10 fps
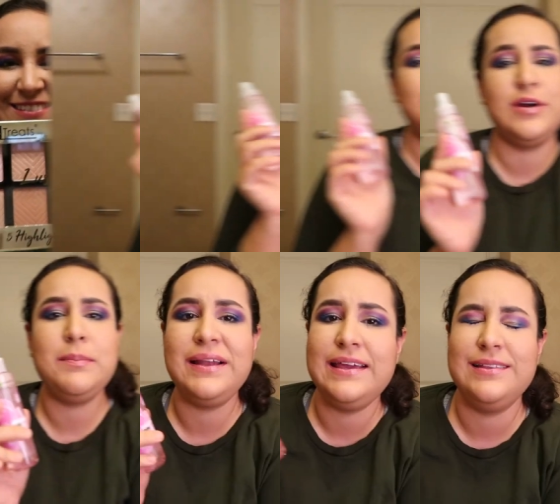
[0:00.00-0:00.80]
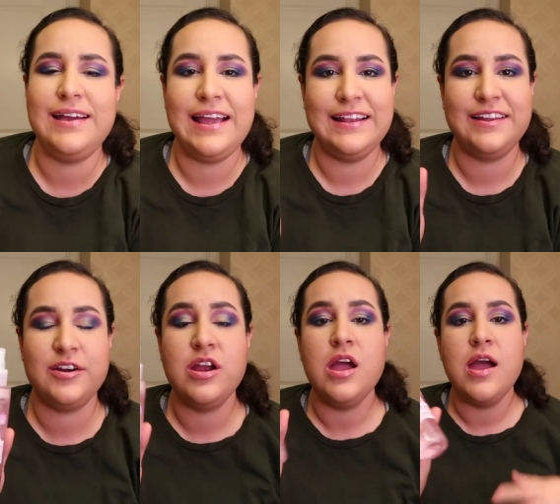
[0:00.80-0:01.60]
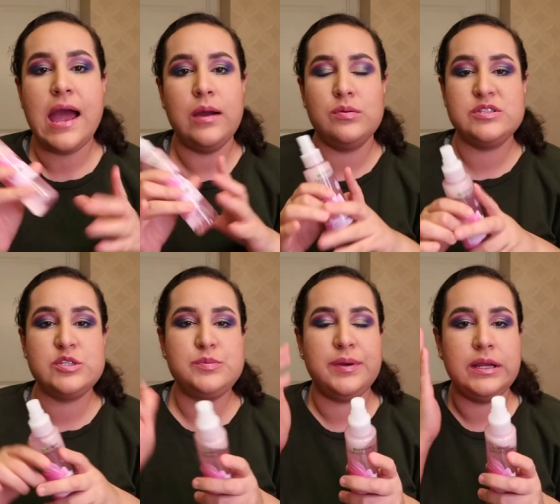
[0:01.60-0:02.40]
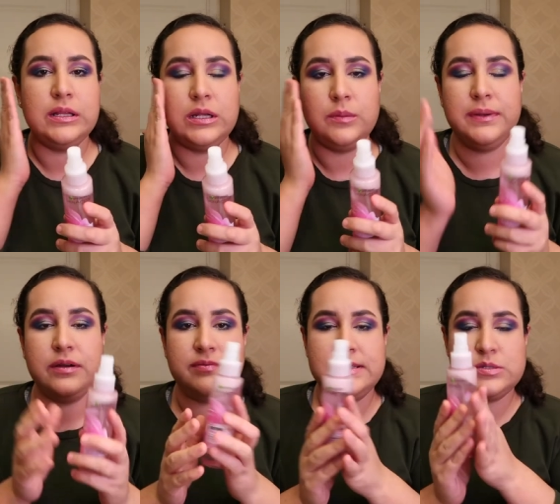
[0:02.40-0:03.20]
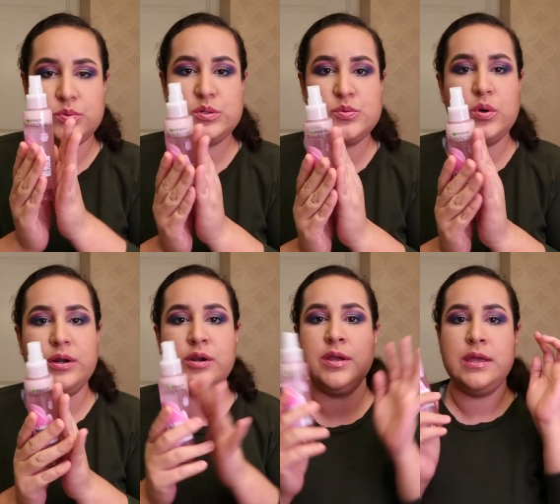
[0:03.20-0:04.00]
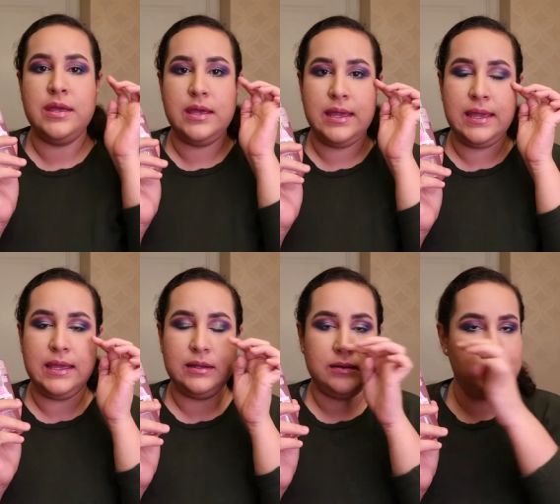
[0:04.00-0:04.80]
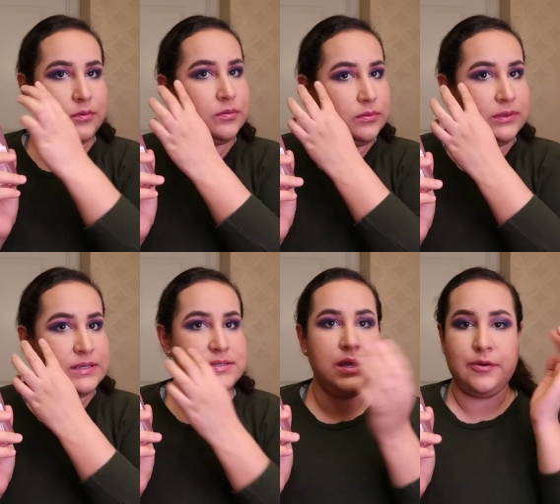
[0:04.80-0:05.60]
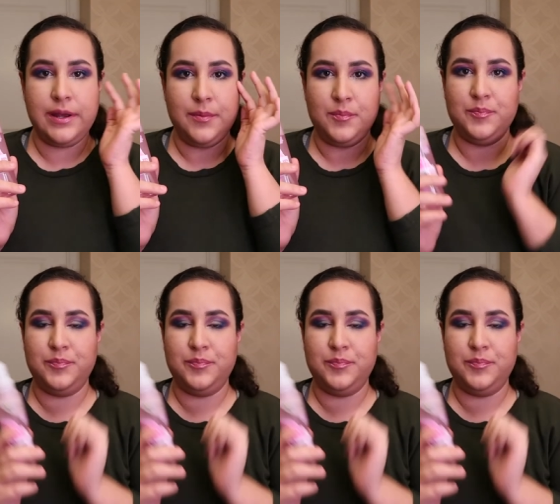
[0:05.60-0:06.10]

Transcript: Before applying the highlighter, I want to spray a little bit of this rose water in this area.